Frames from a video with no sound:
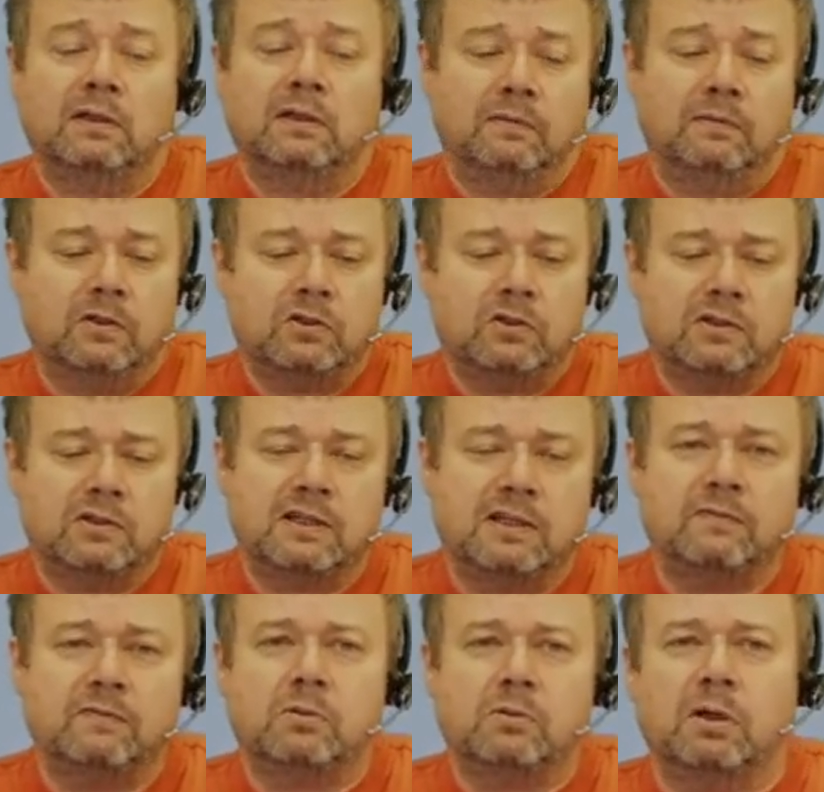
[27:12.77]
and version
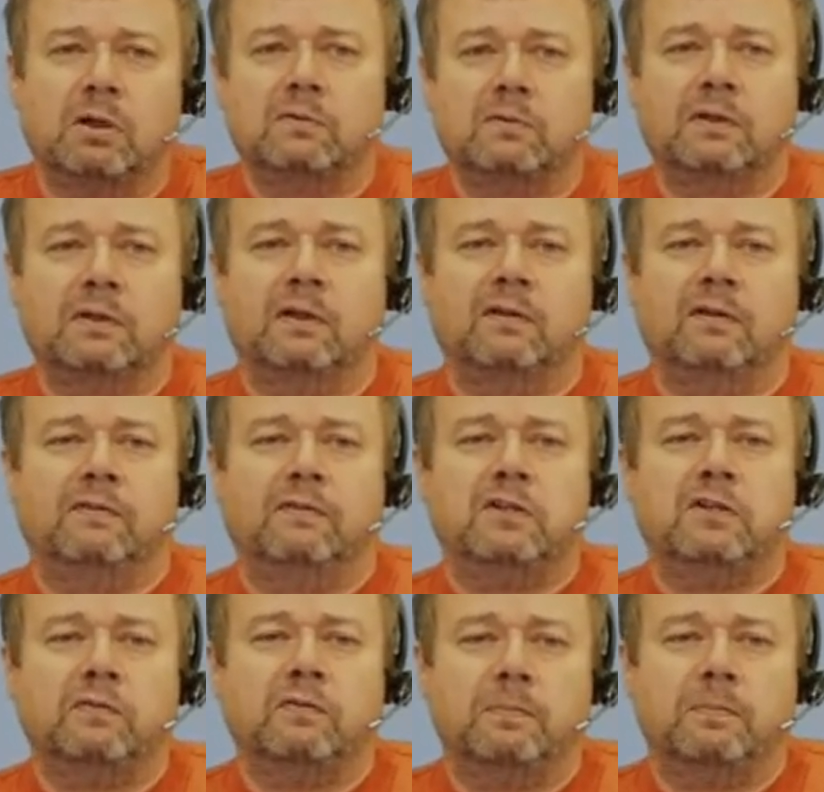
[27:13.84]
7.12,
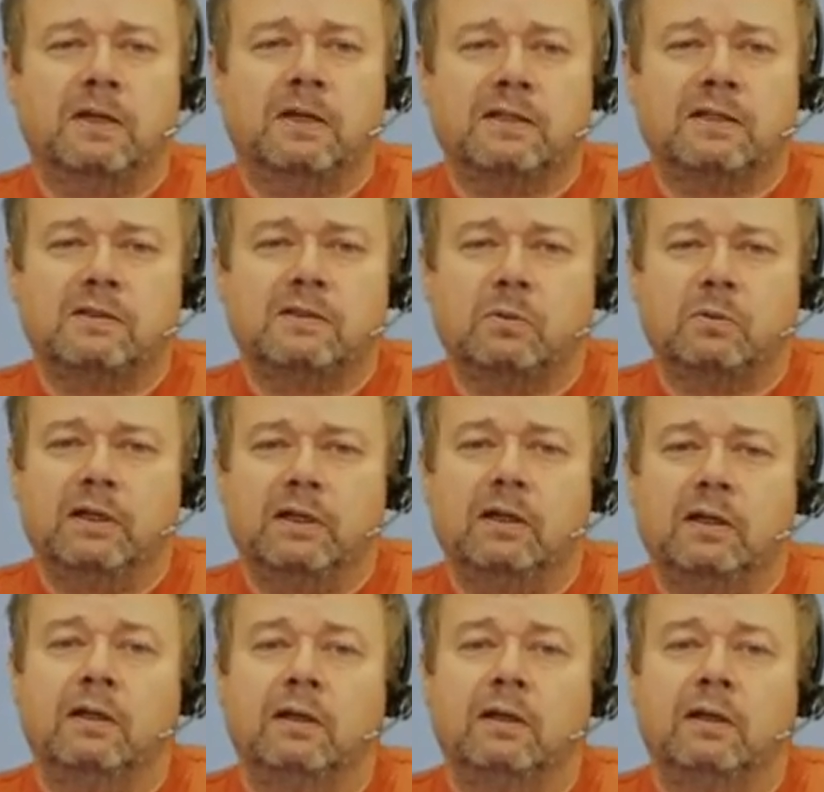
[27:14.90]
fresh off the press last week,